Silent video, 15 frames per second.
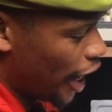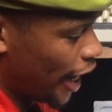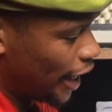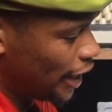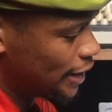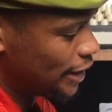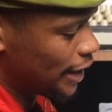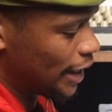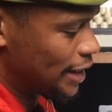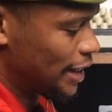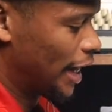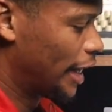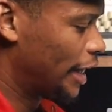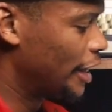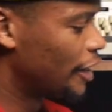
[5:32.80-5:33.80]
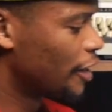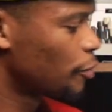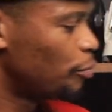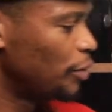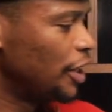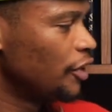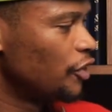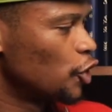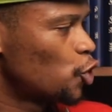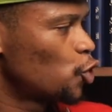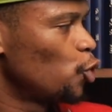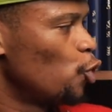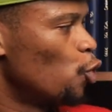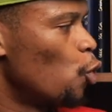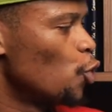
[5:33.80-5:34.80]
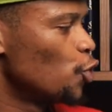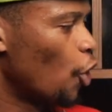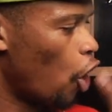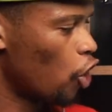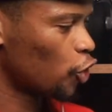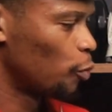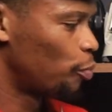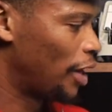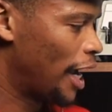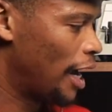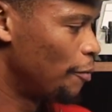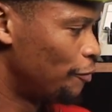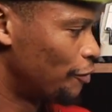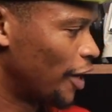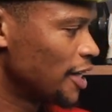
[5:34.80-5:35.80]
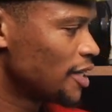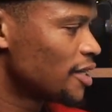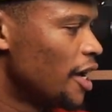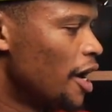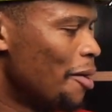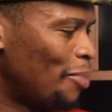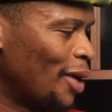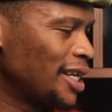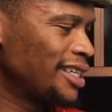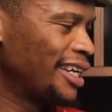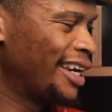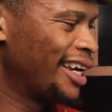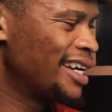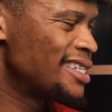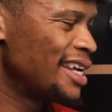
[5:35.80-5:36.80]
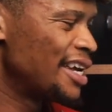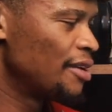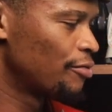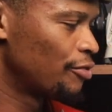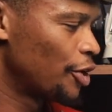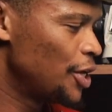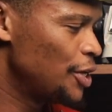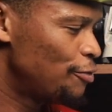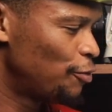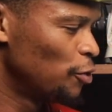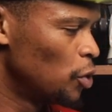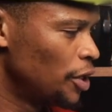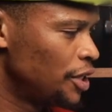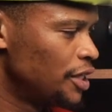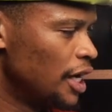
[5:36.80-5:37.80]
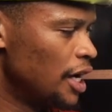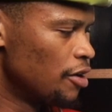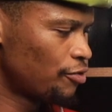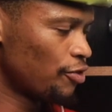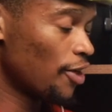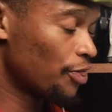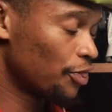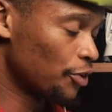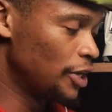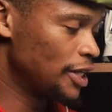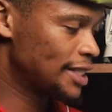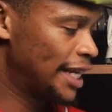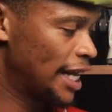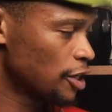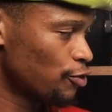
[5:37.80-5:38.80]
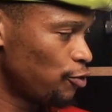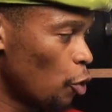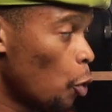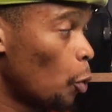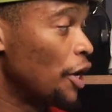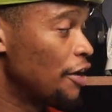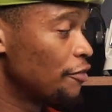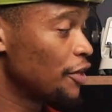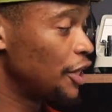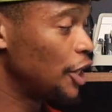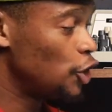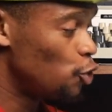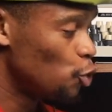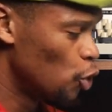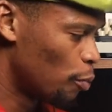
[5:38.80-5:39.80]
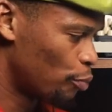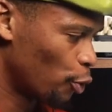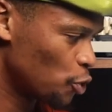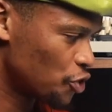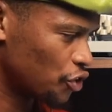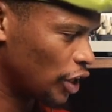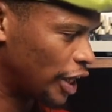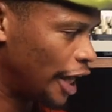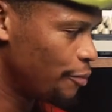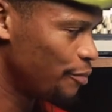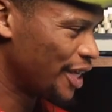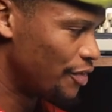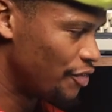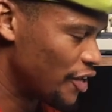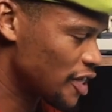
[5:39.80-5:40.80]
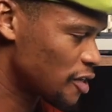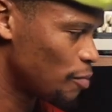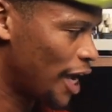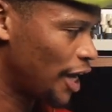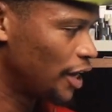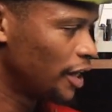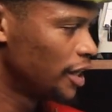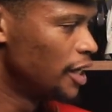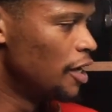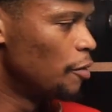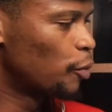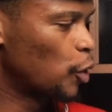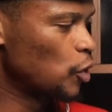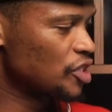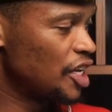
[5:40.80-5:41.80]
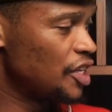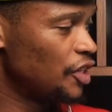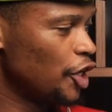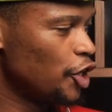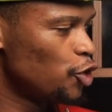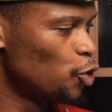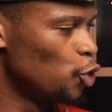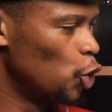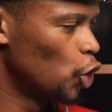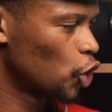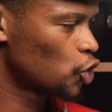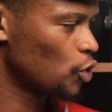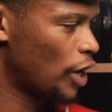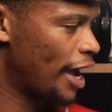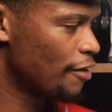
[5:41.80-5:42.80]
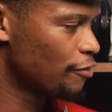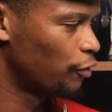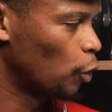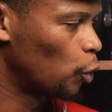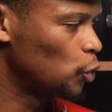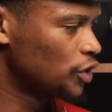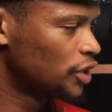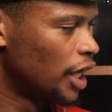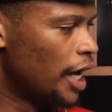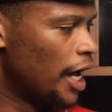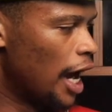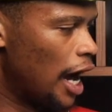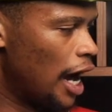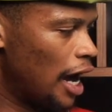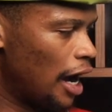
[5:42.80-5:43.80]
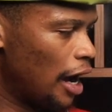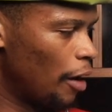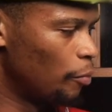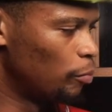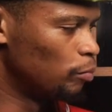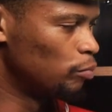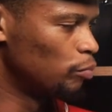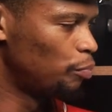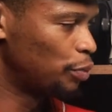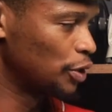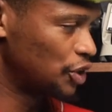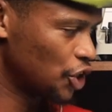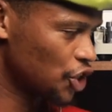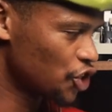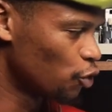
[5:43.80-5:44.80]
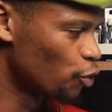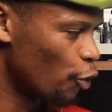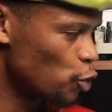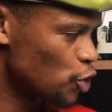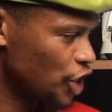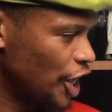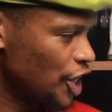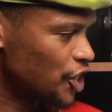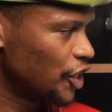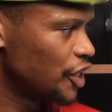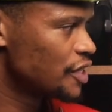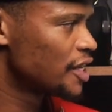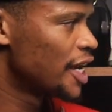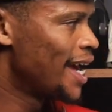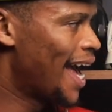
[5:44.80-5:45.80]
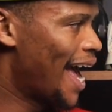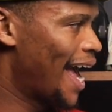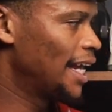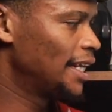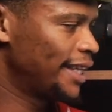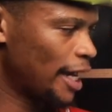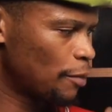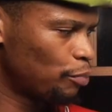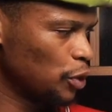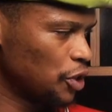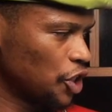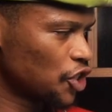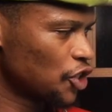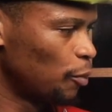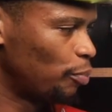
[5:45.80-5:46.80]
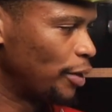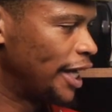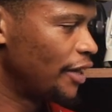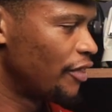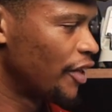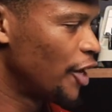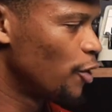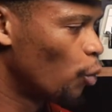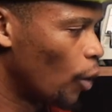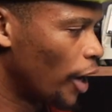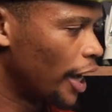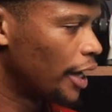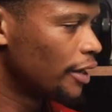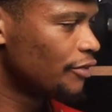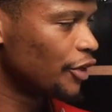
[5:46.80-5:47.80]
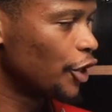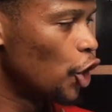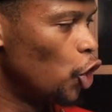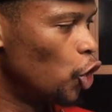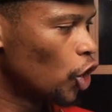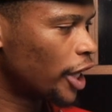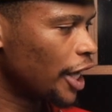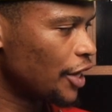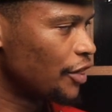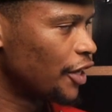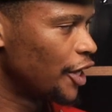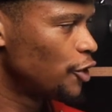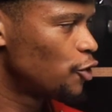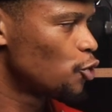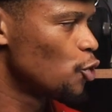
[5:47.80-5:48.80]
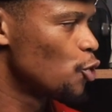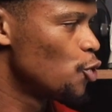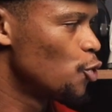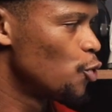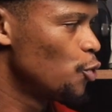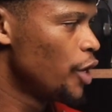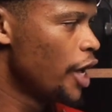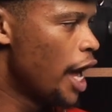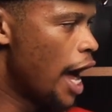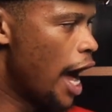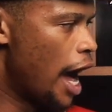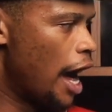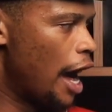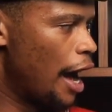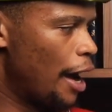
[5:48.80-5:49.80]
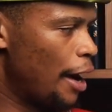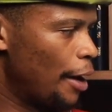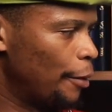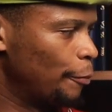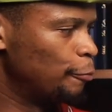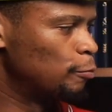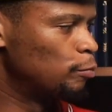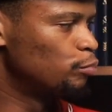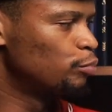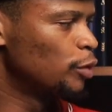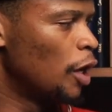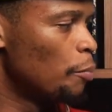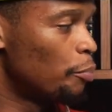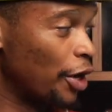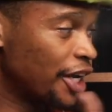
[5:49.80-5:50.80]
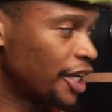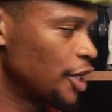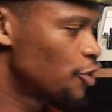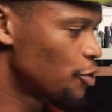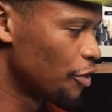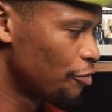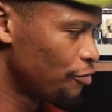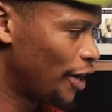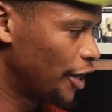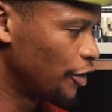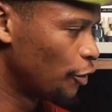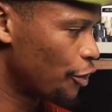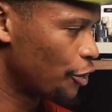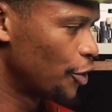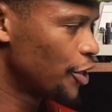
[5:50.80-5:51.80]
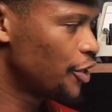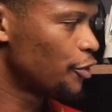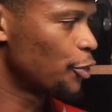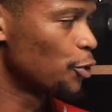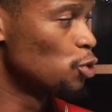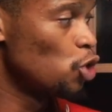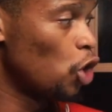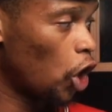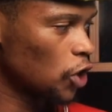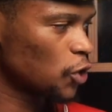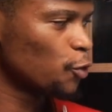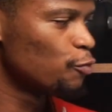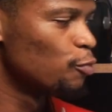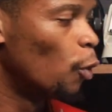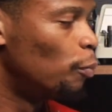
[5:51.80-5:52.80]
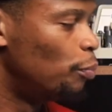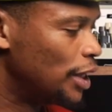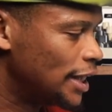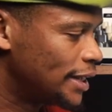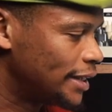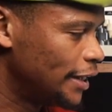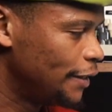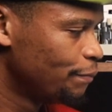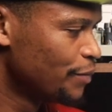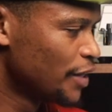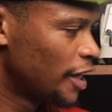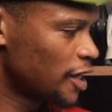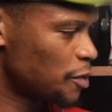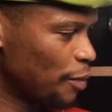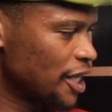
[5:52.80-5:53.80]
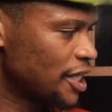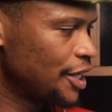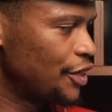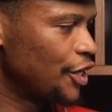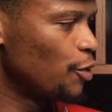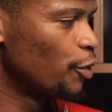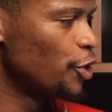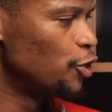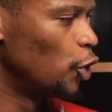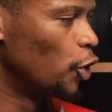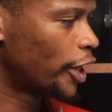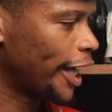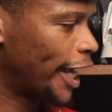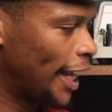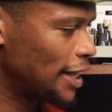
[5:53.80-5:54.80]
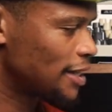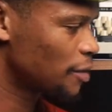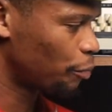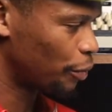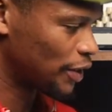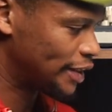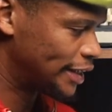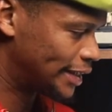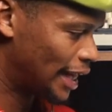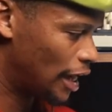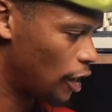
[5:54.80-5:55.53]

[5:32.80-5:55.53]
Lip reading: and Tahir being the two who would occupy up front. But it is then a very fluid front 3/4 whenever they do approach the game in this manner, because then they do look to have those positional rotations and that positional play then where they are looking then to break into the final third through lots of mobility, especially then when you look at Percy,